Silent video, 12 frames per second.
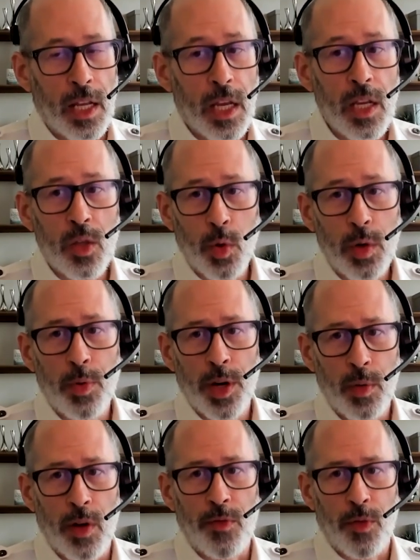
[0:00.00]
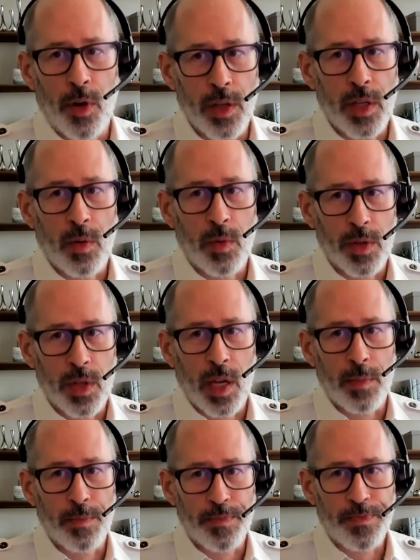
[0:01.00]
it's worked pretty well for us, I will
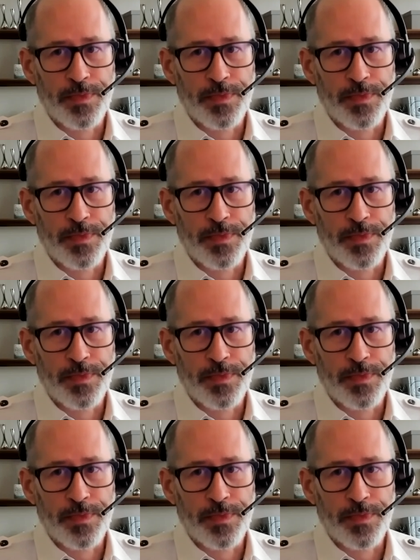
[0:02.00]
say.